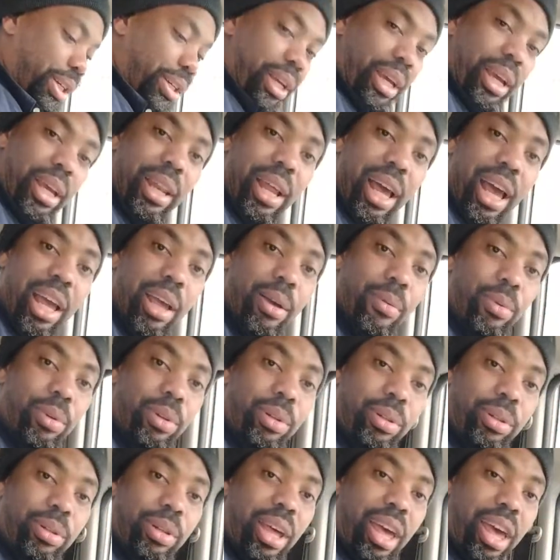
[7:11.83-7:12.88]
And I
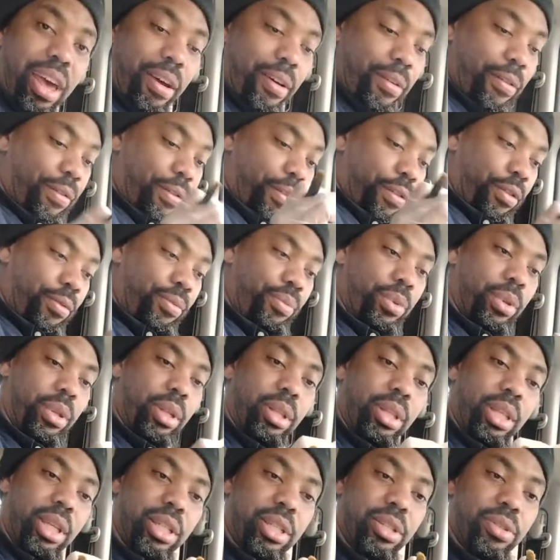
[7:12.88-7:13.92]
will have
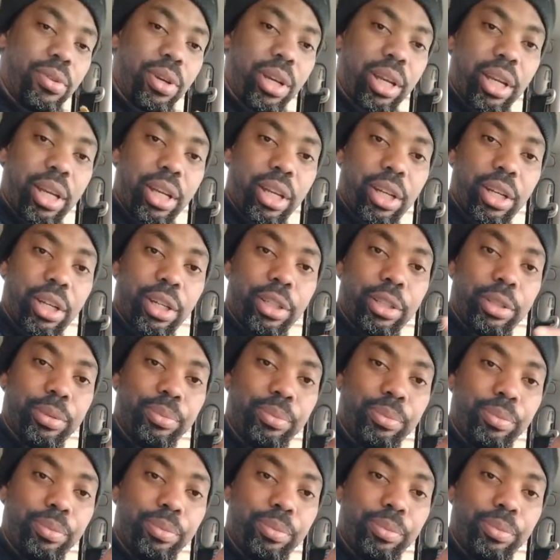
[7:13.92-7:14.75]
this right here.